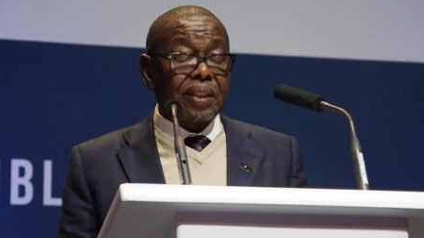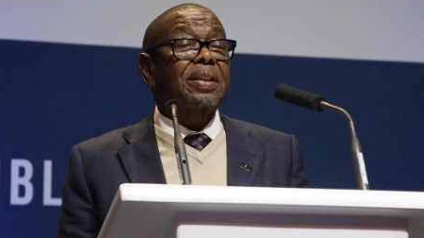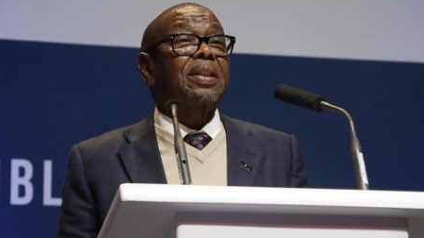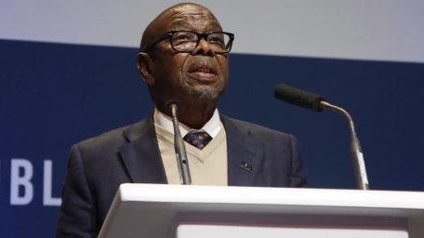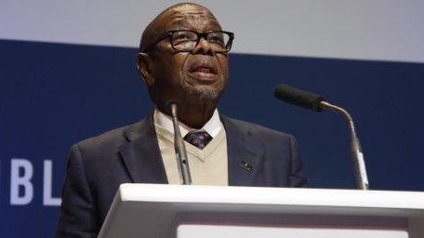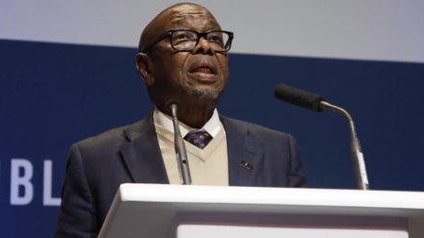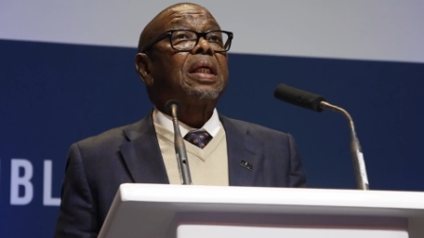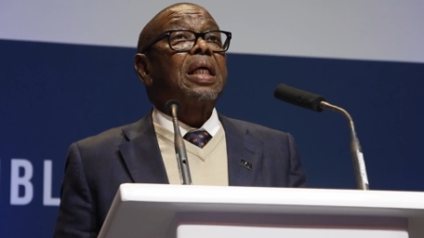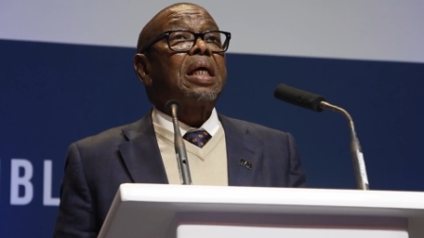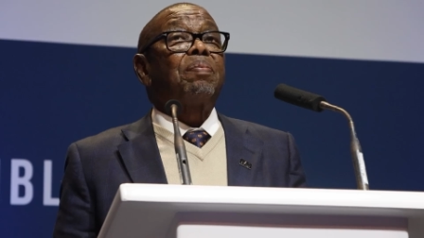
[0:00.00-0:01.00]
country,
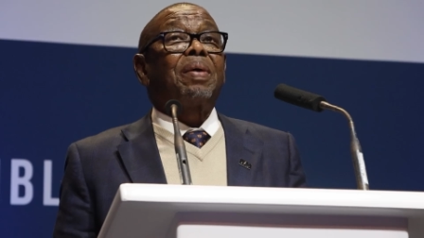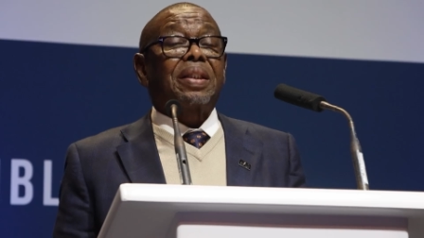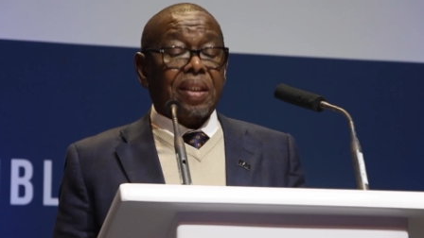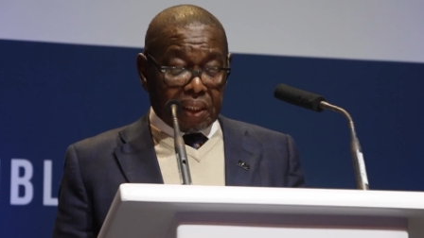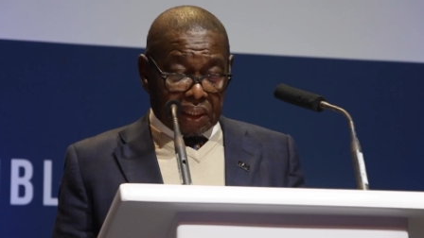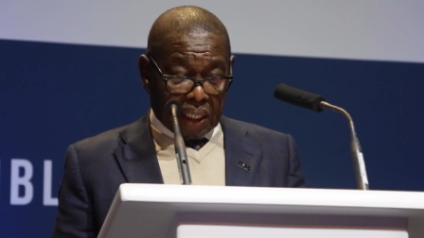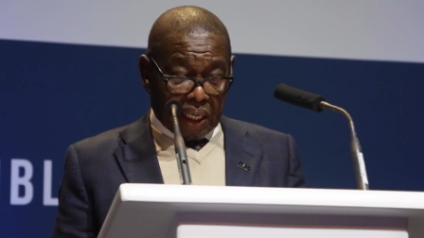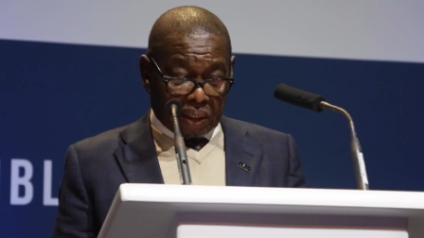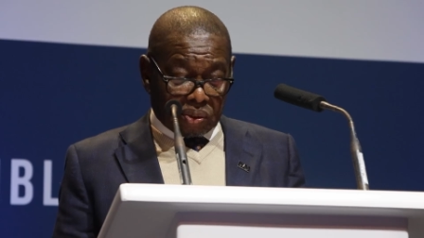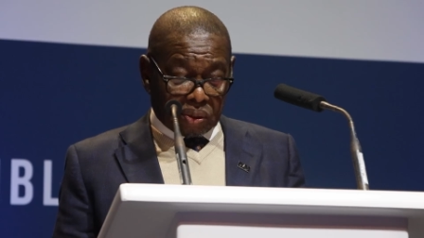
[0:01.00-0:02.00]
but the
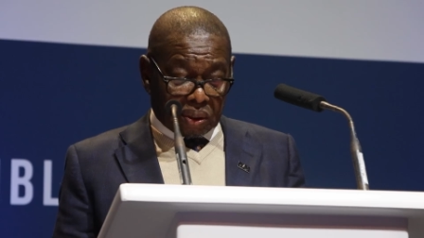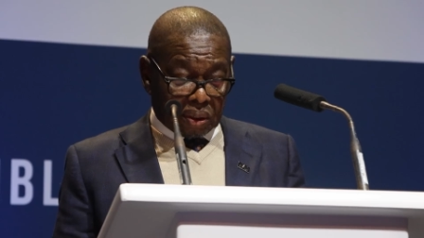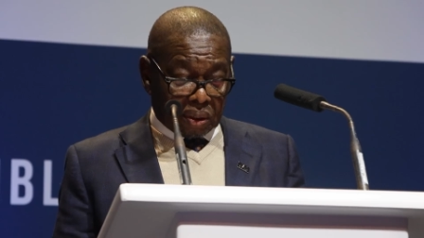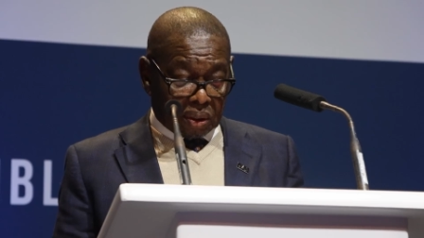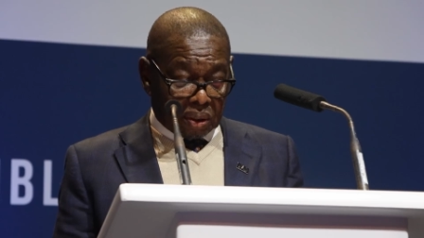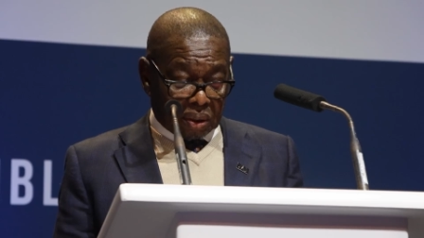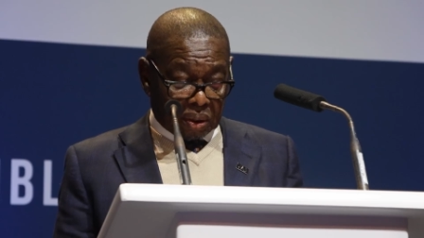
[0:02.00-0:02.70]
entire continent.